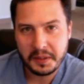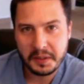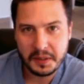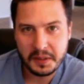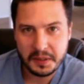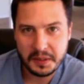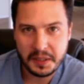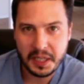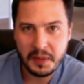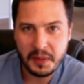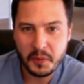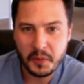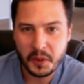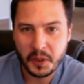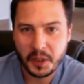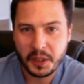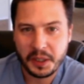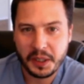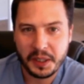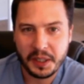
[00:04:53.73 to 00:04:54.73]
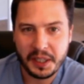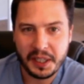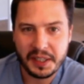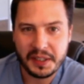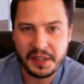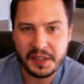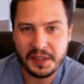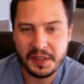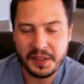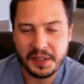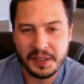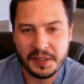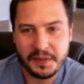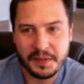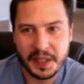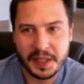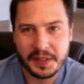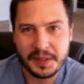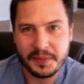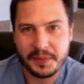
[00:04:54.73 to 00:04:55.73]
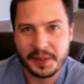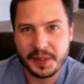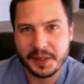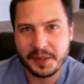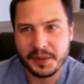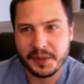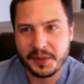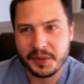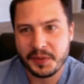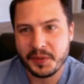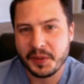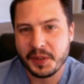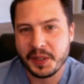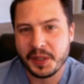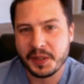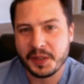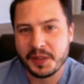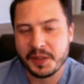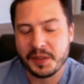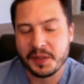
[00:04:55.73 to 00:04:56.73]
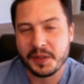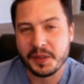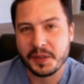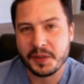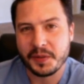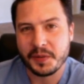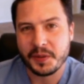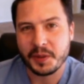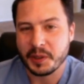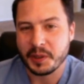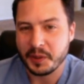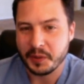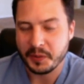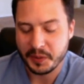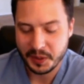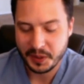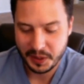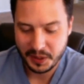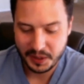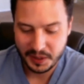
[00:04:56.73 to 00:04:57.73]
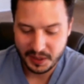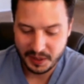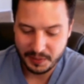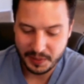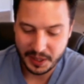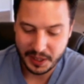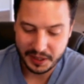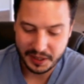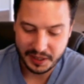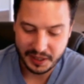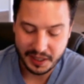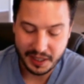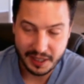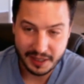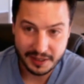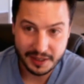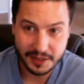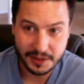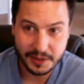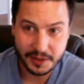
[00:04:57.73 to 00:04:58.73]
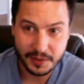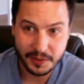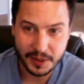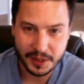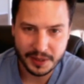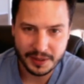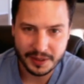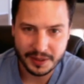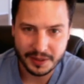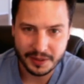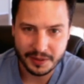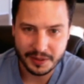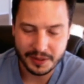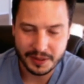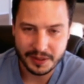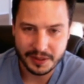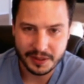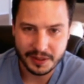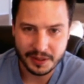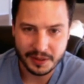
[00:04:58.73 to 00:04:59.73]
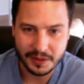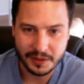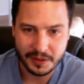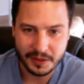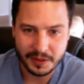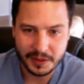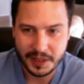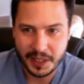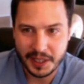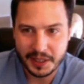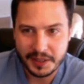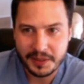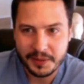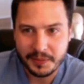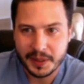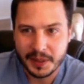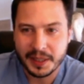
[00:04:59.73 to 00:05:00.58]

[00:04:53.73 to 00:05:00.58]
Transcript: teamwork. You need to find somebody who's willing to do this for you. But essentially what you do is you talk somebody